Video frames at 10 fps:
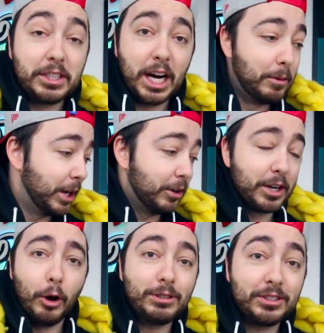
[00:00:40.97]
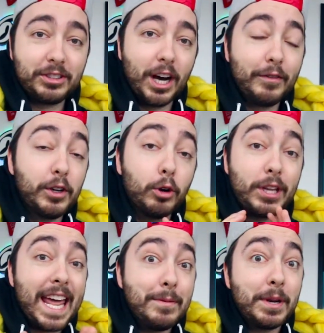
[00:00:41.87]
is a terrible angle. Note to self and
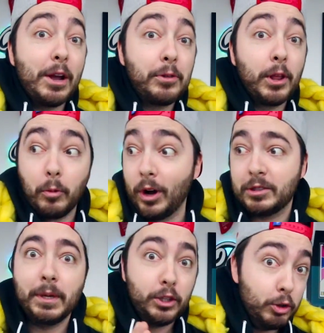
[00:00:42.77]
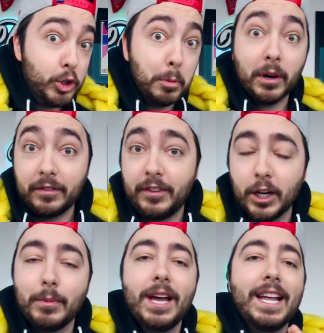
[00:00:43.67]
note to anybody out there that wants to be a YouTuber and
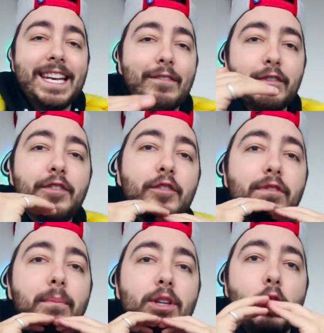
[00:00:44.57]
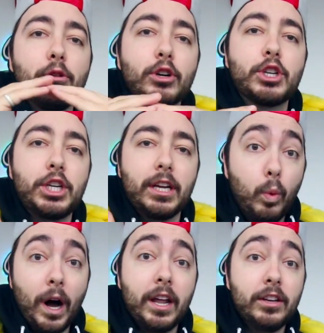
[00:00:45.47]
film, never film from below your
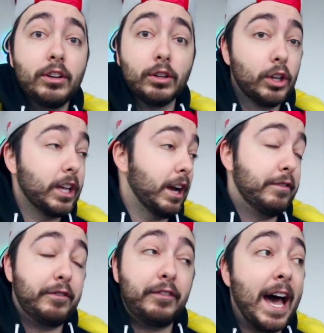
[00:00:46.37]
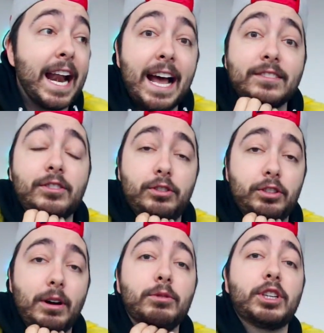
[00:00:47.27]
chin. One, you'll look like a fat ass because
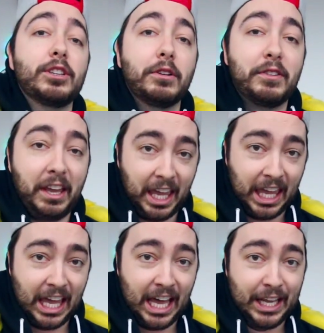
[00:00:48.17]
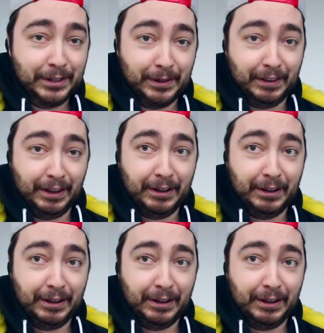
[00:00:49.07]
your double chin is always like, hey guys, what's